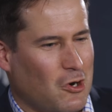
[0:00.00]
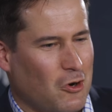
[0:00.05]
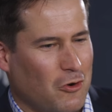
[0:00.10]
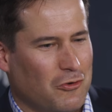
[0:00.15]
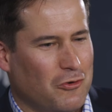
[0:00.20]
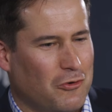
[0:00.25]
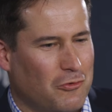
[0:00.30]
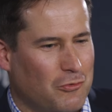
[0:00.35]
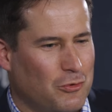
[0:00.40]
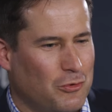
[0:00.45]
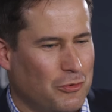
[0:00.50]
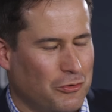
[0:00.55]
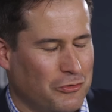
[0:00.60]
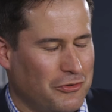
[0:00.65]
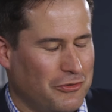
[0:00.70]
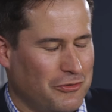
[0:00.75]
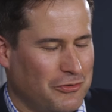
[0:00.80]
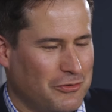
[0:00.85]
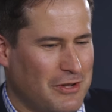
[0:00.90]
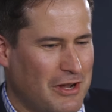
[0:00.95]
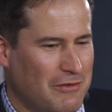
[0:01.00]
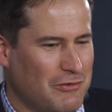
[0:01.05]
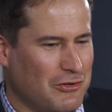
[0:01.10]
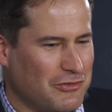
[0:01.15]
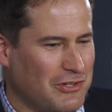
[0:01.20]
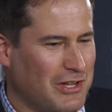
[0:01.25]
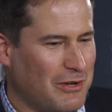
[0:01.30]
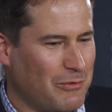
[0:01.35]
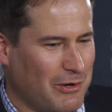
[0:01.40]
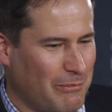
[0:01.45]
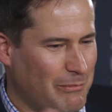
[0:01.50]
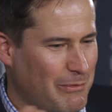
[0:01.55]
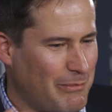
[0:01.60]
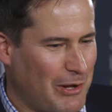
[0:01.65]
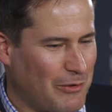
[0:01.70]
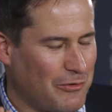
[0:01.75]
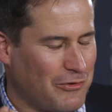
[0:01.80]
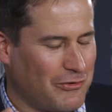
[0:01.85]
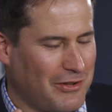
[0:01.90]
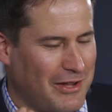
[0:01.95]
cardinal rules is you never say what I'm
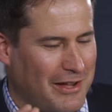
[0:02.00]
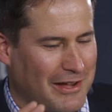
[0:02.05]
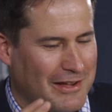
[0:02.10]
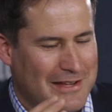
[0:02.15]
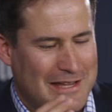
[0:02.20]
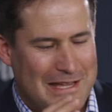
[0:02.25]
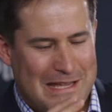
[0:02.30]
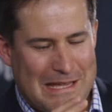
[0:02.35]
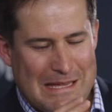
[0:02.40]
about to say.